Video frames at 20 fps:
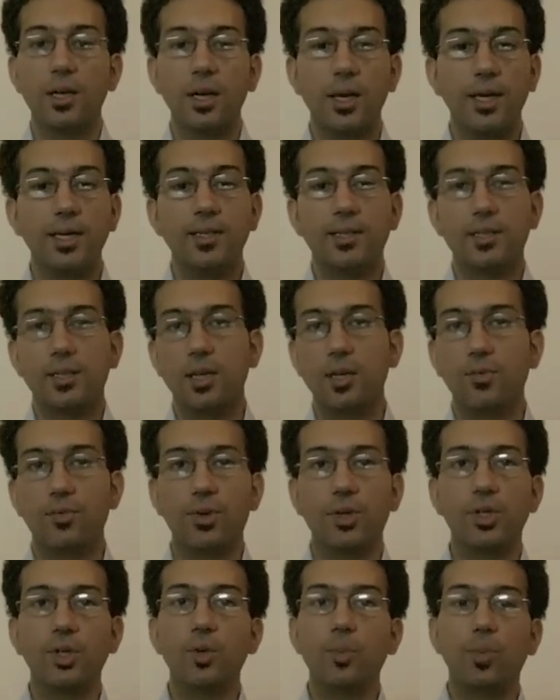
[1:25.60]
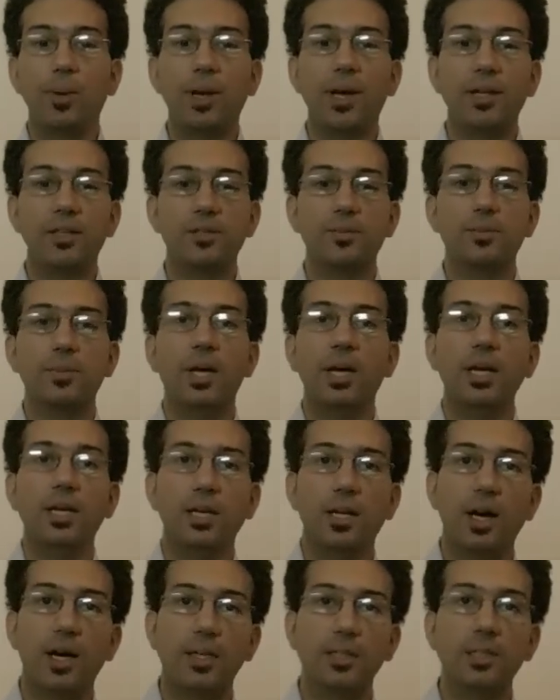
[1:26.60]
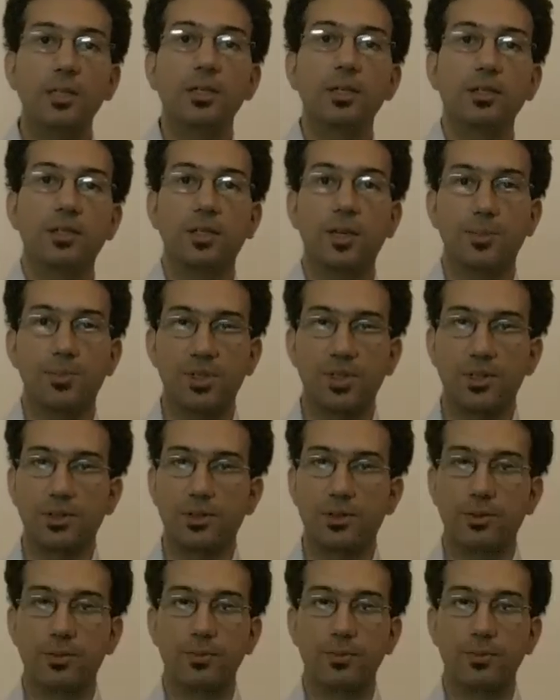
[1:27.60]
8. Liver neoplasm and 9. Sepsis